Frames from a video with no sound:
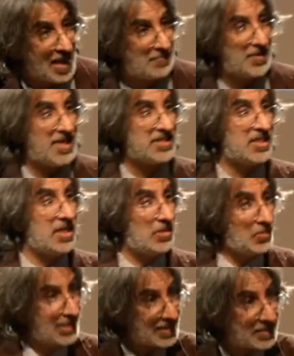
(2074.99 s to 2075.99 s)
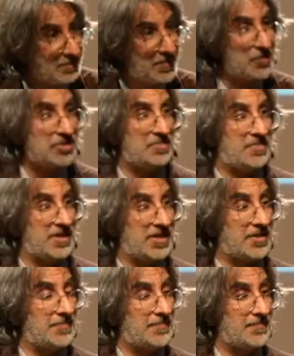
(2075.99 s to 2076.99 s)
from that place, we let them both speak
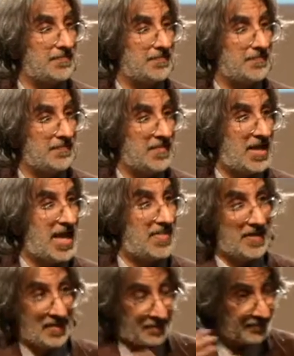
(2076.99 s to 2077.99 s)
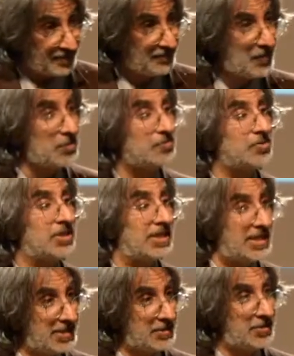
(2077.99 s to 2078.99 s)
and then the, the voters
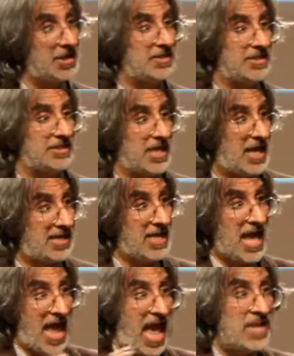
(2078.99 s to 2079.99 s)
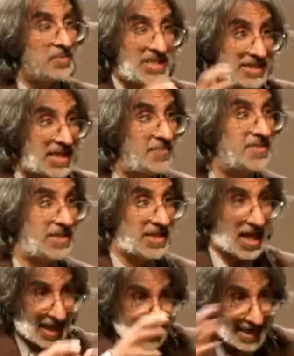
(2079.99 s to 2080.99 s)
hear and decide, and we
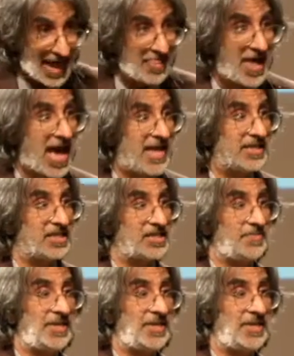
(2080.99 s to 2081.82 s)
subsidize that